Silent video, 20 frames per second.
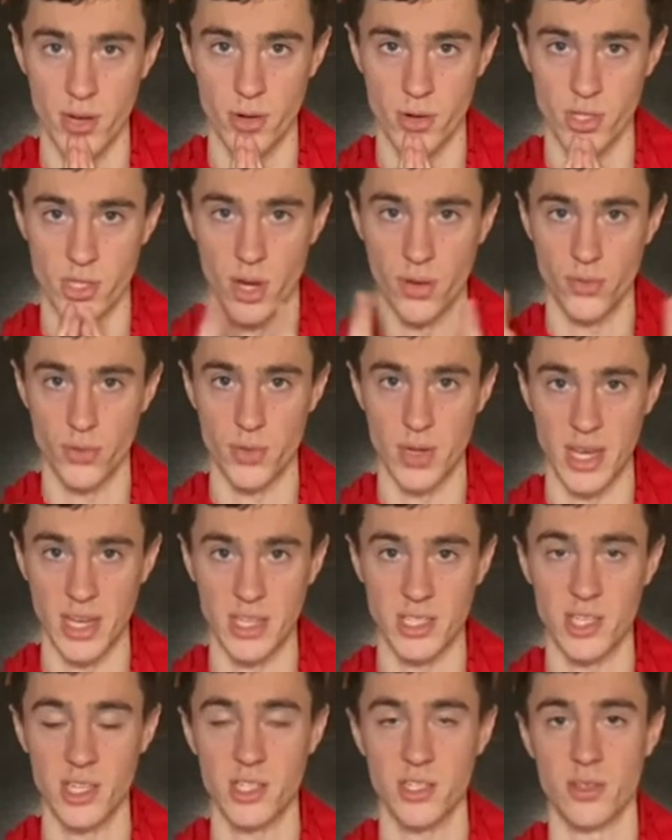yourself to the
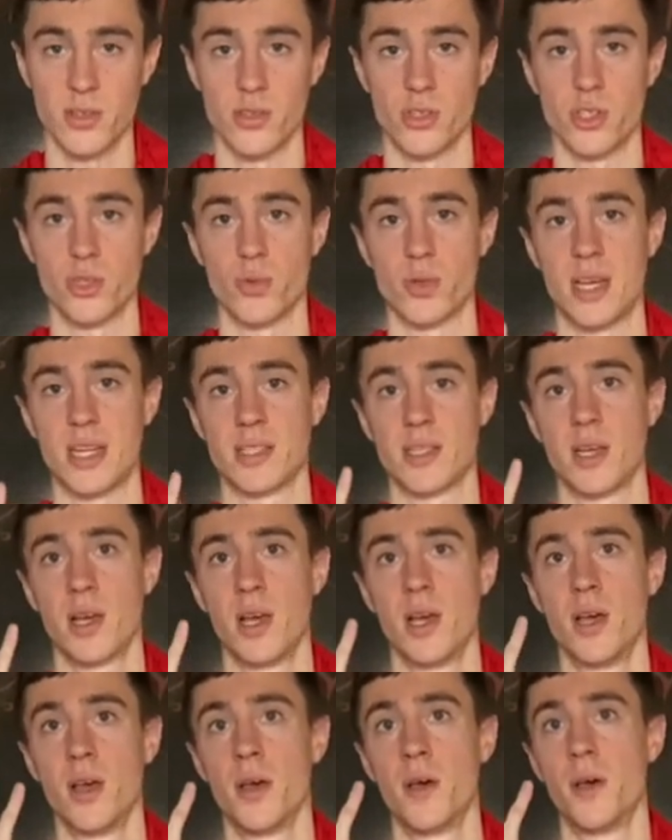existence, so that
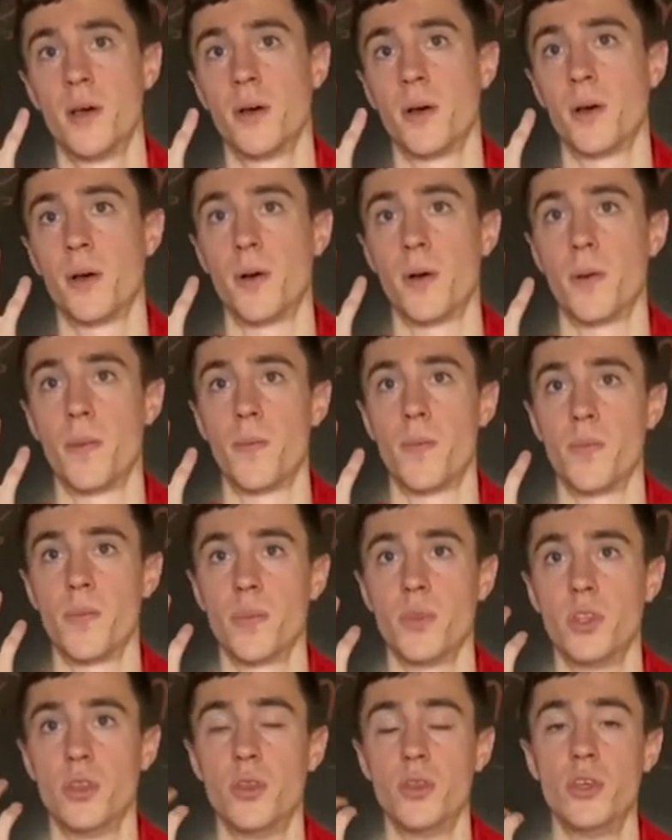
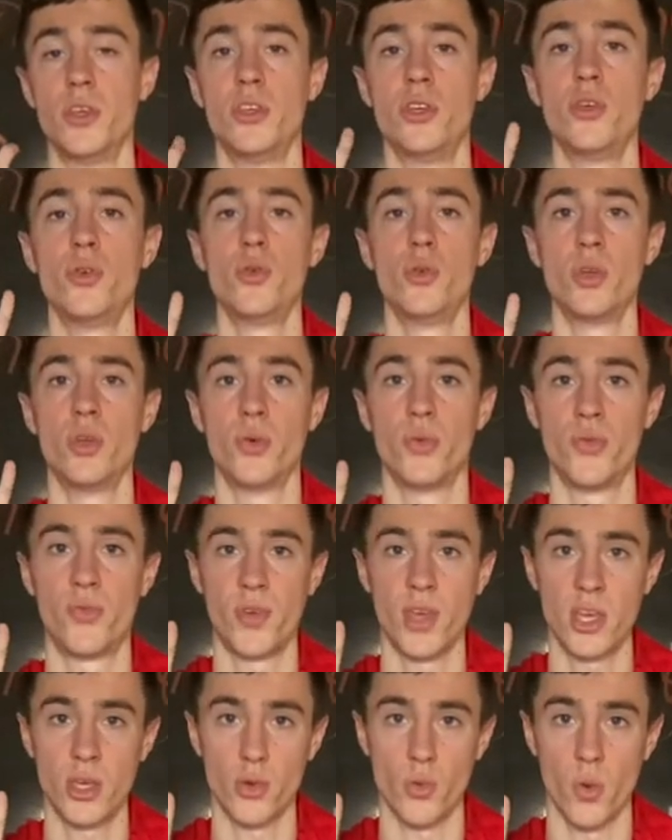the you
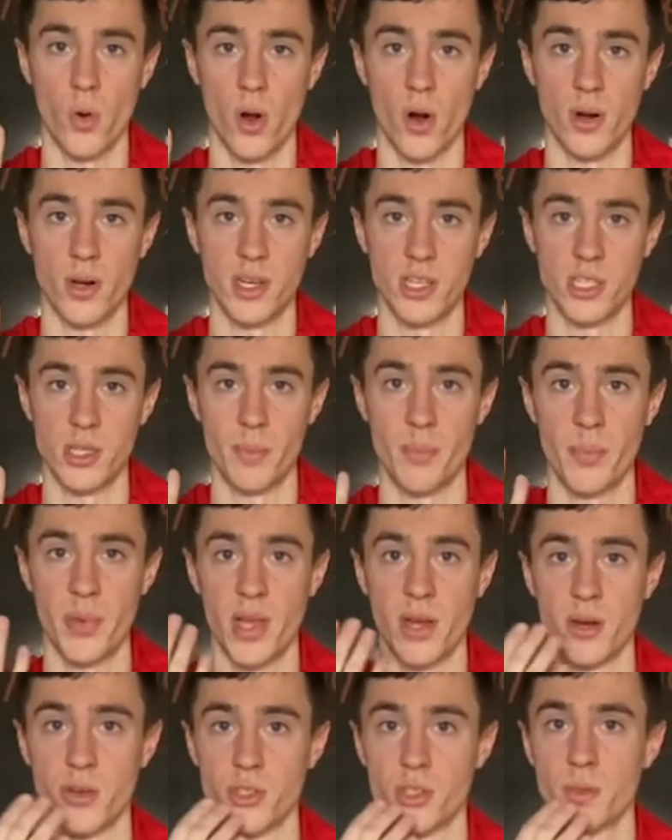think you are
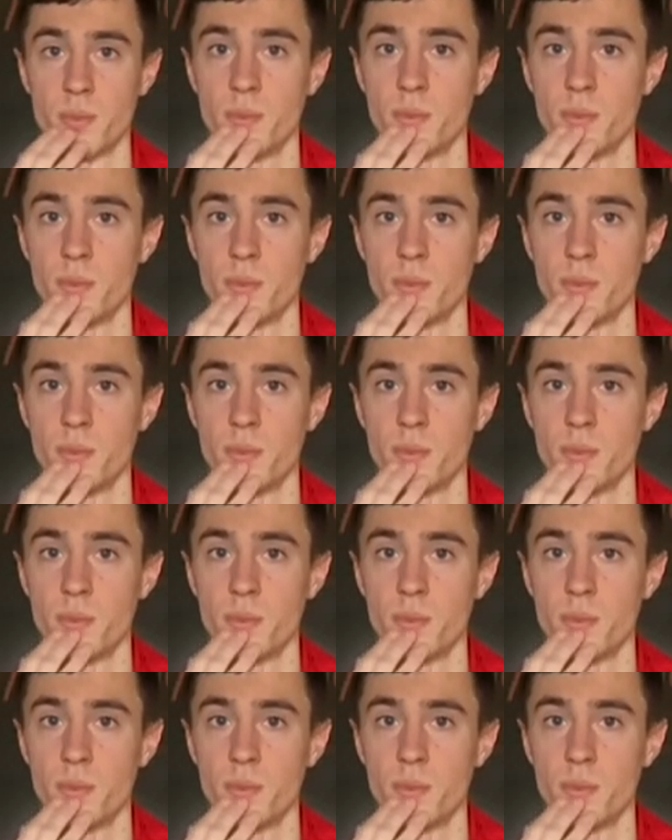disappears.